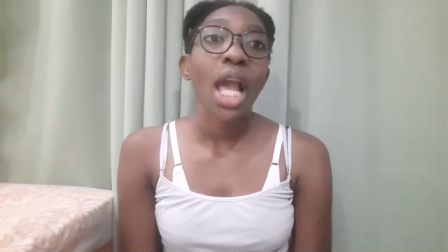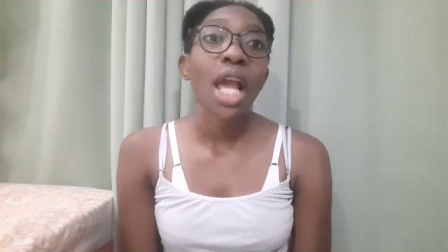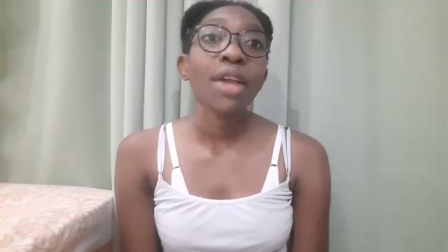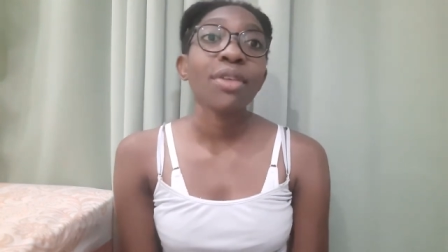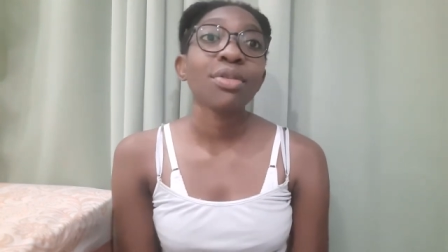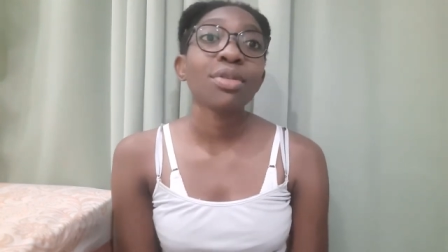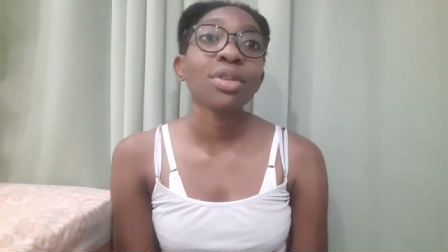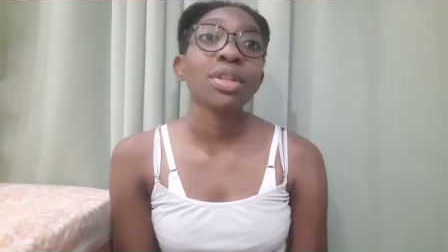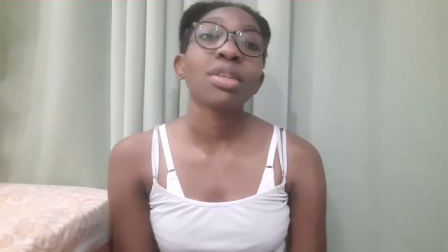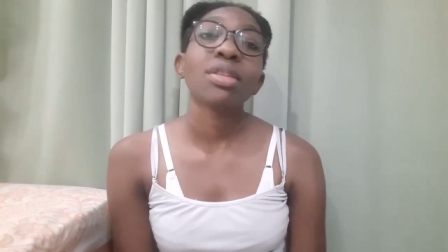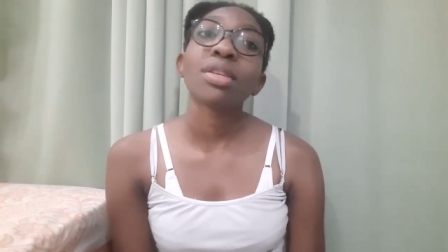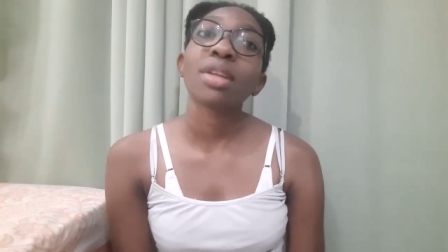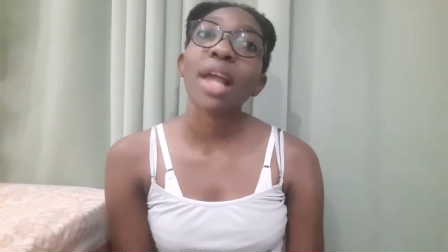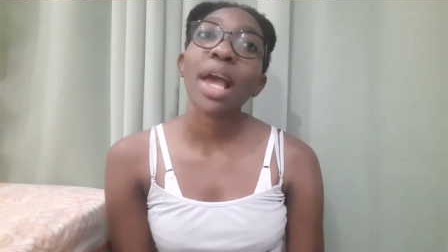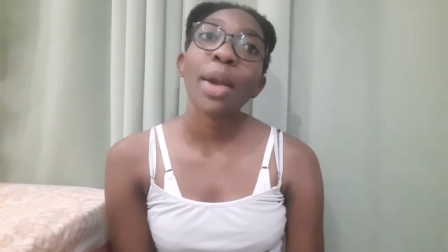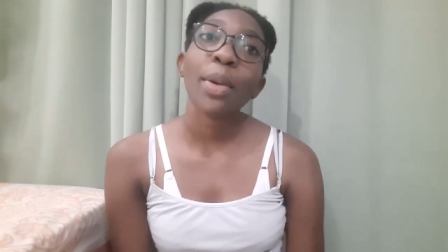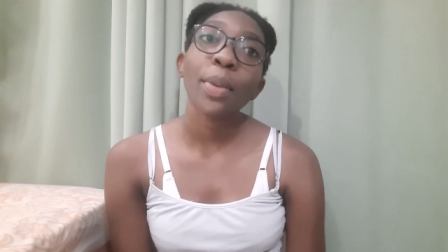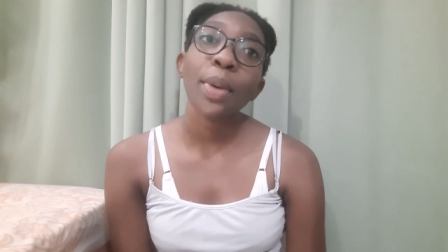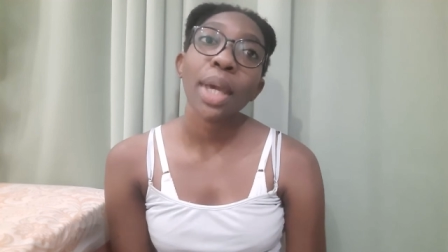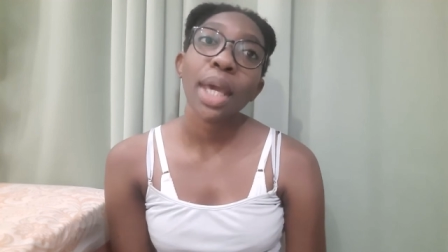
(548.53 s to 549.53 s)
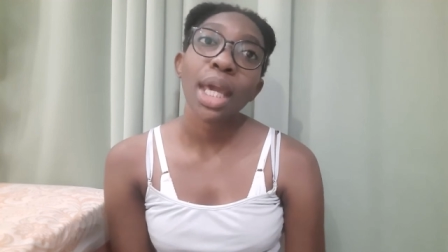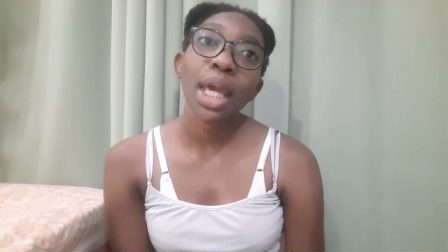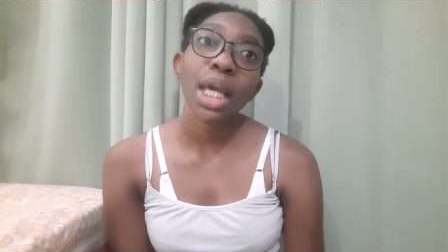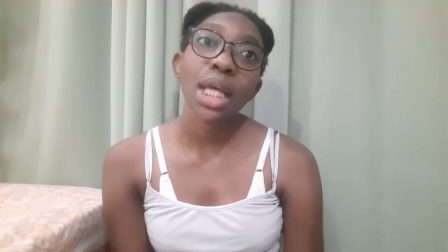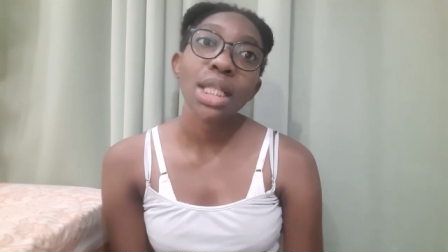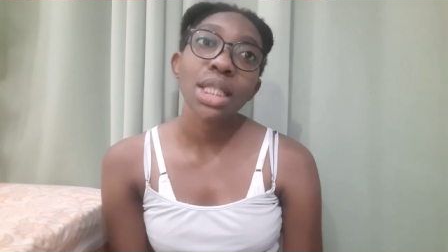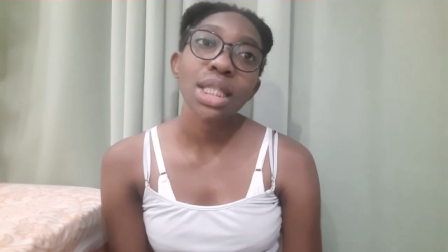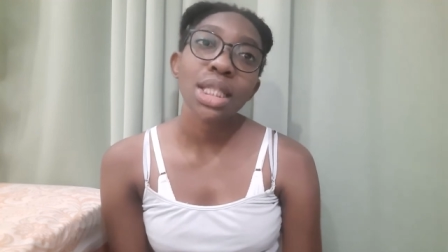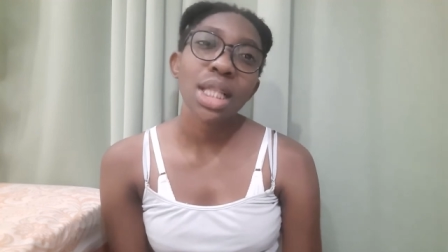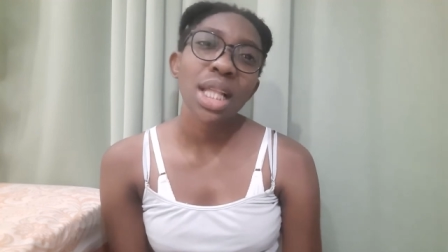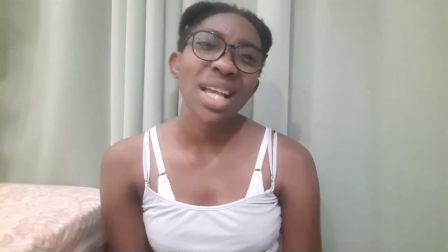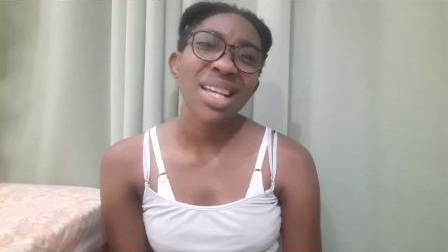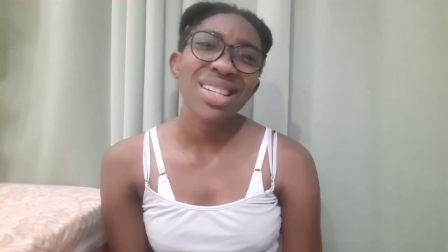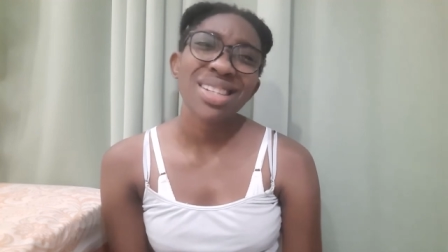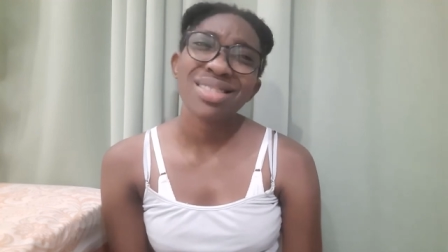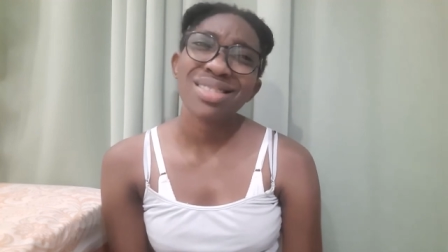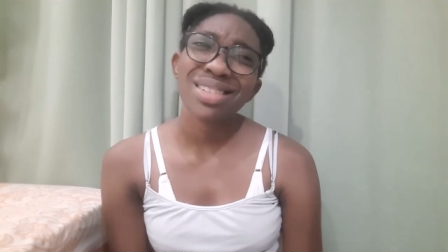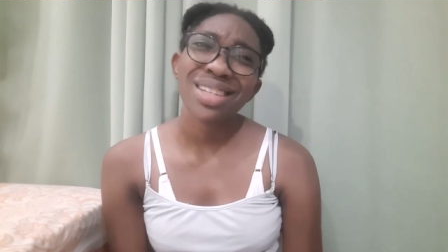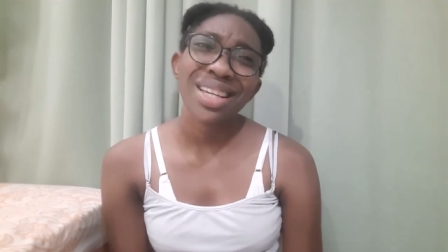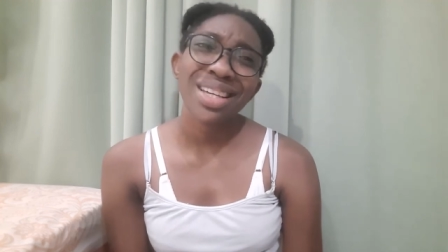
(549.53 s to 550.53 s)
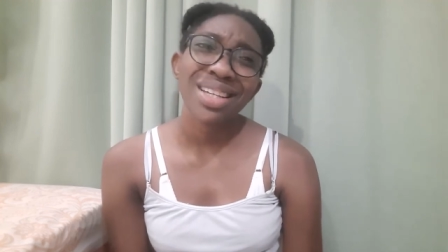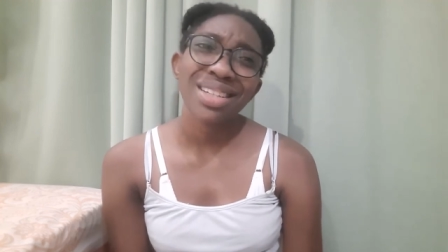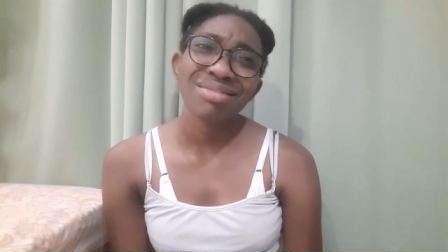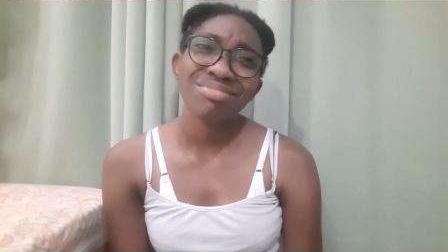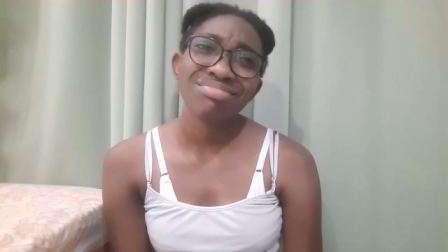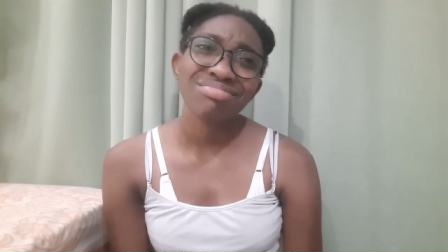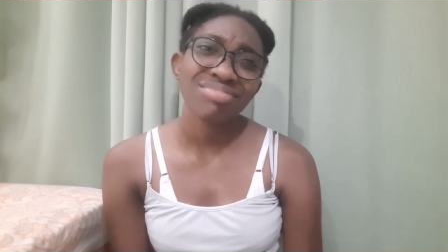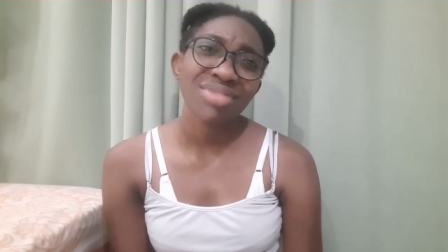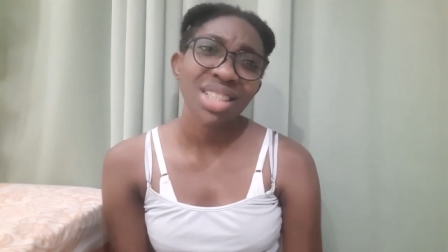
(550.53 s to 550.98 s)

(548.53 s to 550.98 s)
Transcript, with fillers: If you didn't like where you get, like, okay,